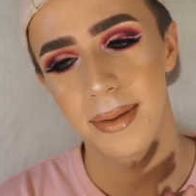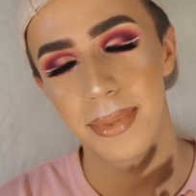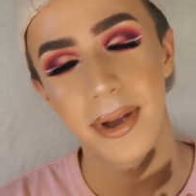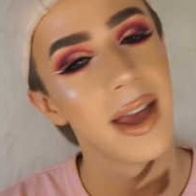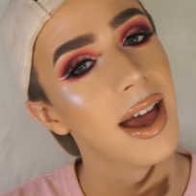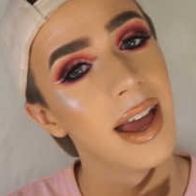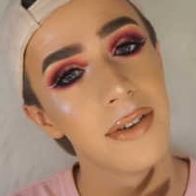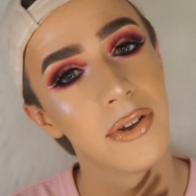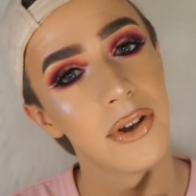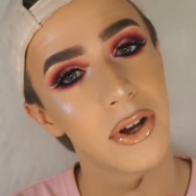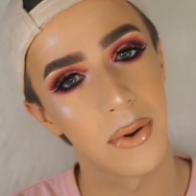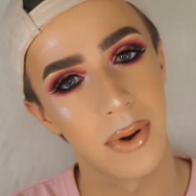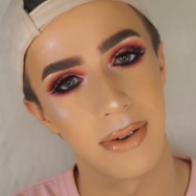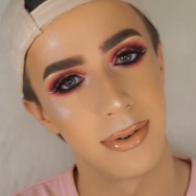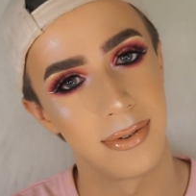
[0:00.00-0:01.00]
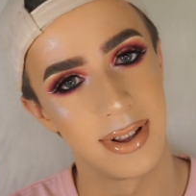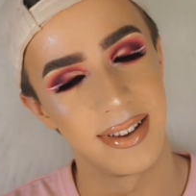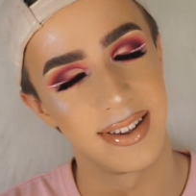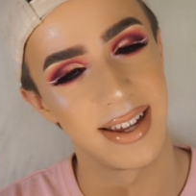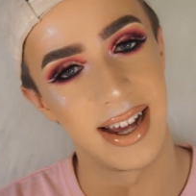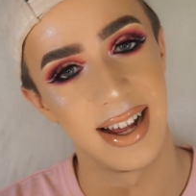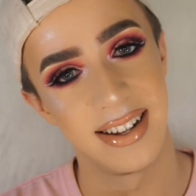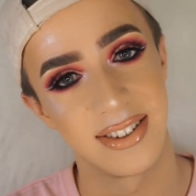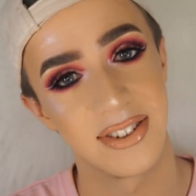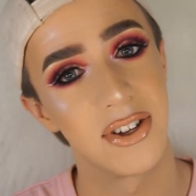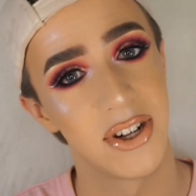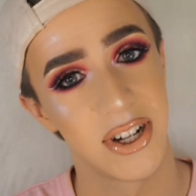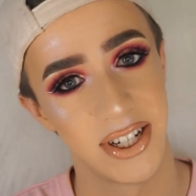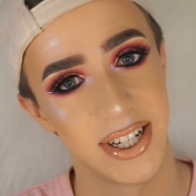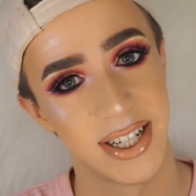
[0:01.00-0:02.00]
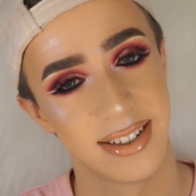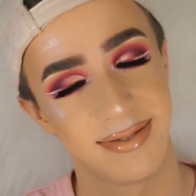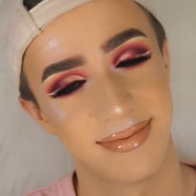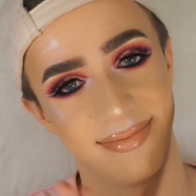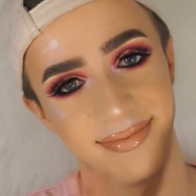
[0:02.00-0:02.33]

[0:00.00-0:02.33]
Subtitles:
But yeah, if you do have a Valentine's, good on you.